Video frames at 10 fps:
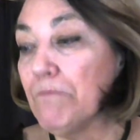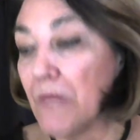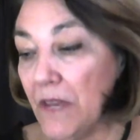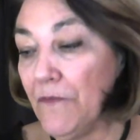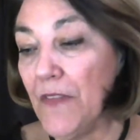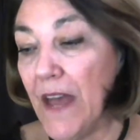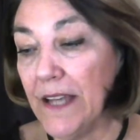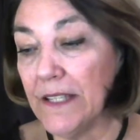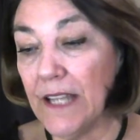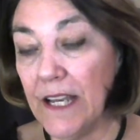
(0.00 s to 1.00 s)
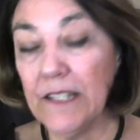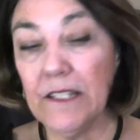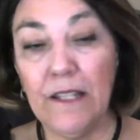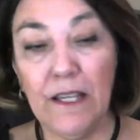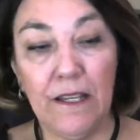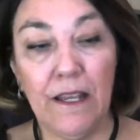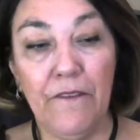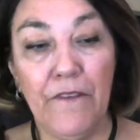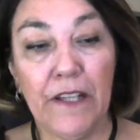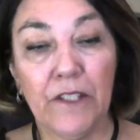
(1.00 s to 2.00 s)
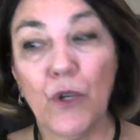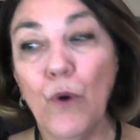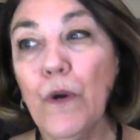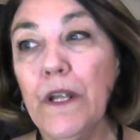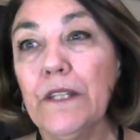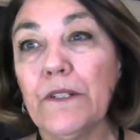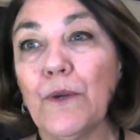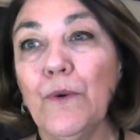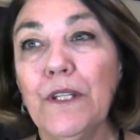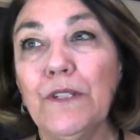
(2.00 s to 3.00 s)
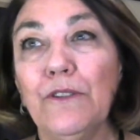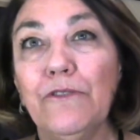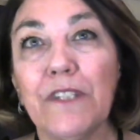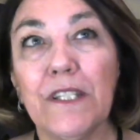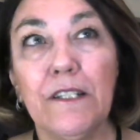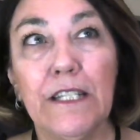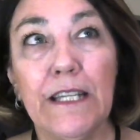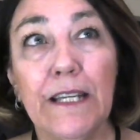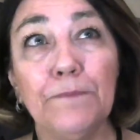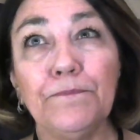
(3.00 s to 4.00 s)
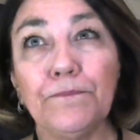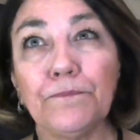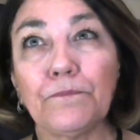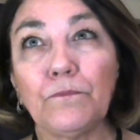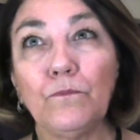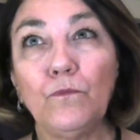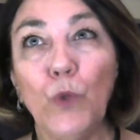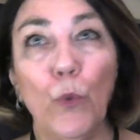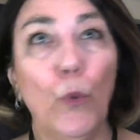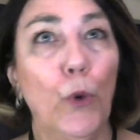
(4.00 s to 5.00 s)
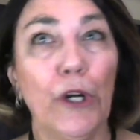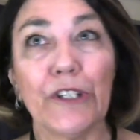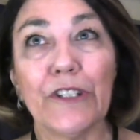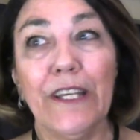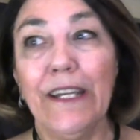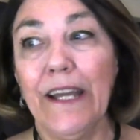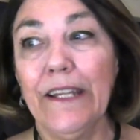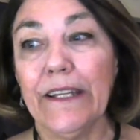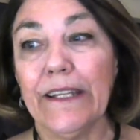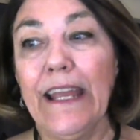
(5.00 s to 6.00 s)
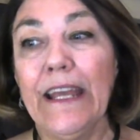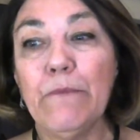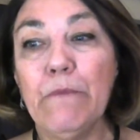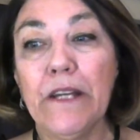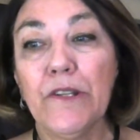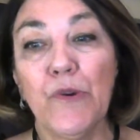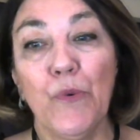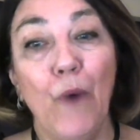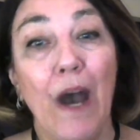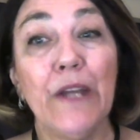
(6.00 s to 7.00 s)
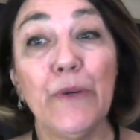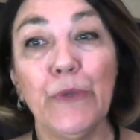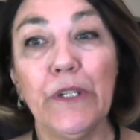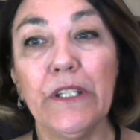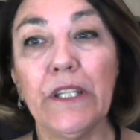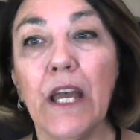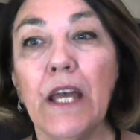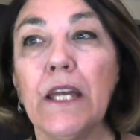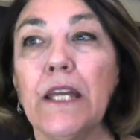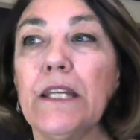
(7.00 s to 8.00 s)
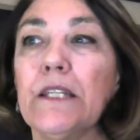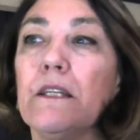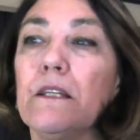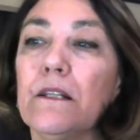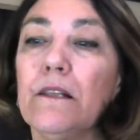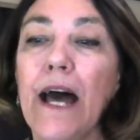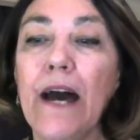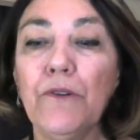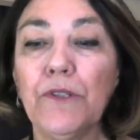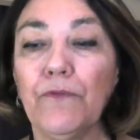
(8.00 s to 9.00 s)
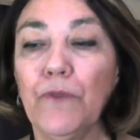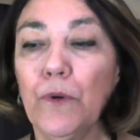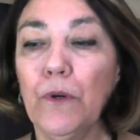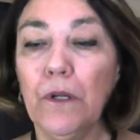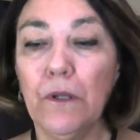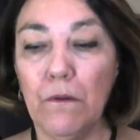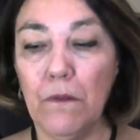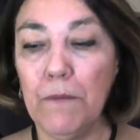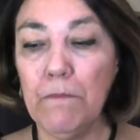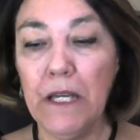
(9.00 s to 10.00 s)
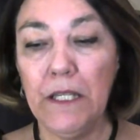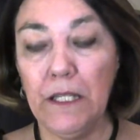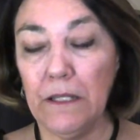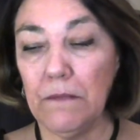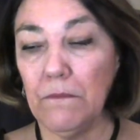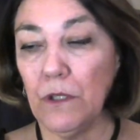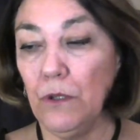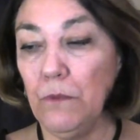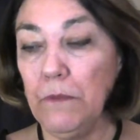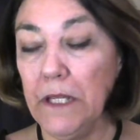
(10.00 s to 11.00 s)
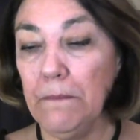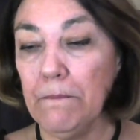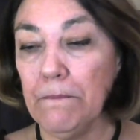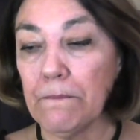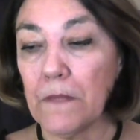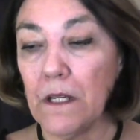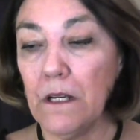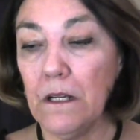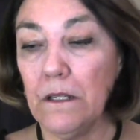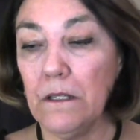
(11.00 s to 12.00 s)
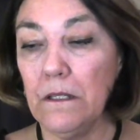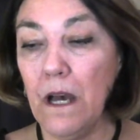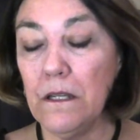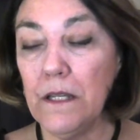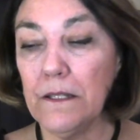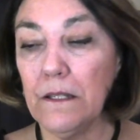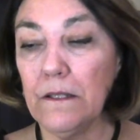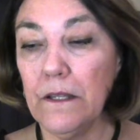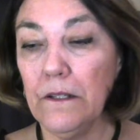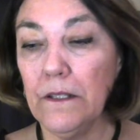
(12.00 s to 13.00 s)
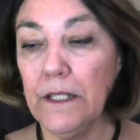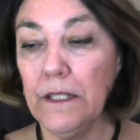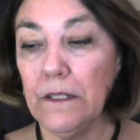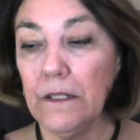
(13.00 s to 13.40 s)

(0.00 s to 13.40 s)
If that test that FX coin is going to facilitate works, and I can't imagine why it wouldn't, it allows for the money to be not necessarily